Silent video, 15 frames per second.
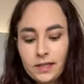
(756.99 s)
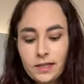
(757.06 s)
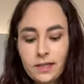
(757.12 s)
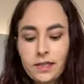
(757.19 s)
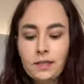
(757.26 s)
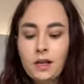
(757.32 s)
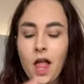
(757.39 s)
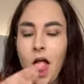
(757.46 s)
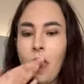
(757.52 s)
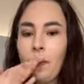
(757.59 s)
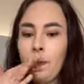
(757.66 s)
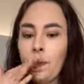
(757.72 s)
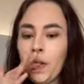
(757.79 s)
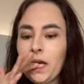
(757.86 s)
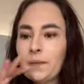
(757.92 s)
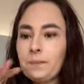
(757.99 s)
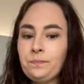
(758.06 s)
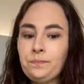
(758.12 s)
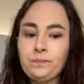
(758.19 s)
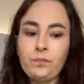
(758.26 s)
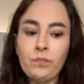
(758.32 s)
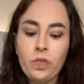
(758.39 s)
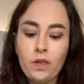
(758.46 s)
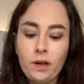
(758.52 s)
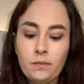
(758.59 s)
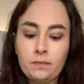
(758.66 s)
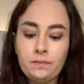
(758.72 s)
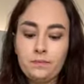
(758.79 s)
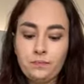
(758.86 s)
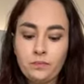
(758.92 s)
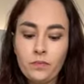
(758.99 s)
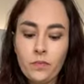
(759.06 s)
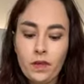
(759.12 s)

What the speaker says: Make sure it is to your liking.